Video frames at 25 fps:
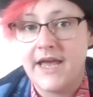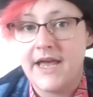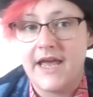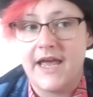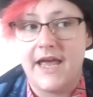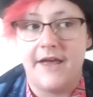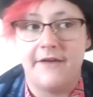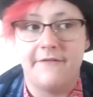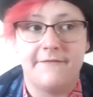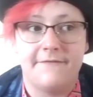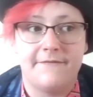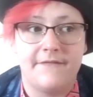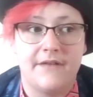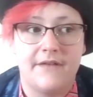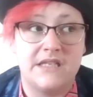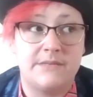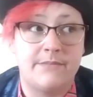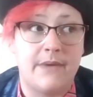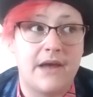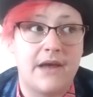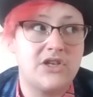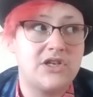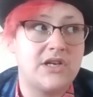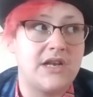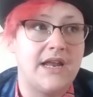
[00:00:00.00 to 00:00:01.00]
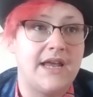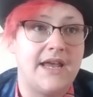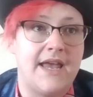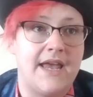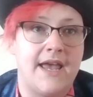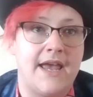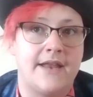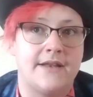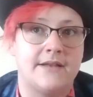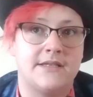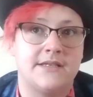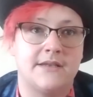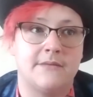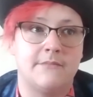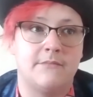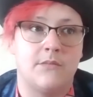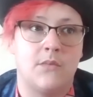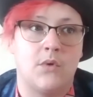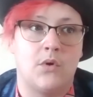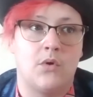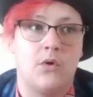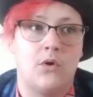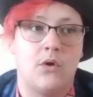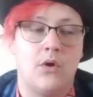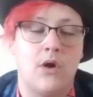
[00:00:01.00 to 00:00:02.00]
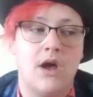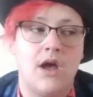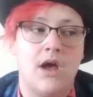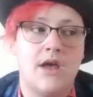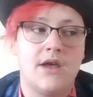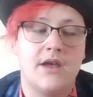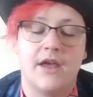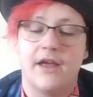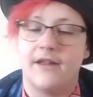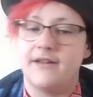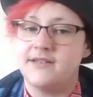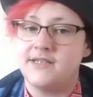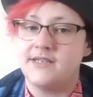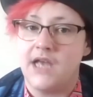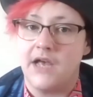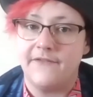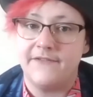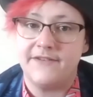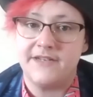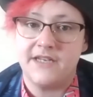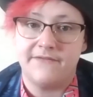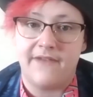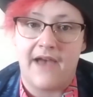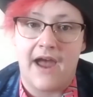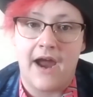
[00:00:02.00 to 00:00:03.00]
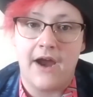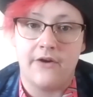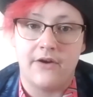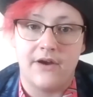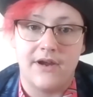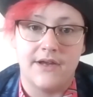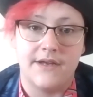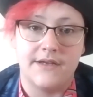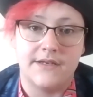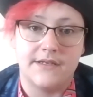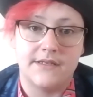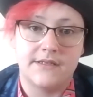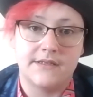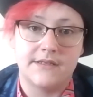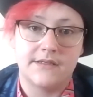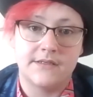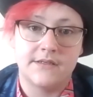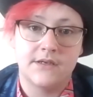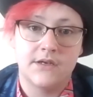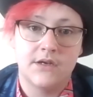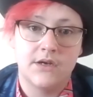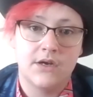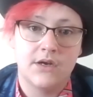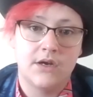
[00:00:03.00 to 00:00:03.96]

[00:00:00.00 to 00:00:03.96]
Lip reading: if, especially in some more conservative areas,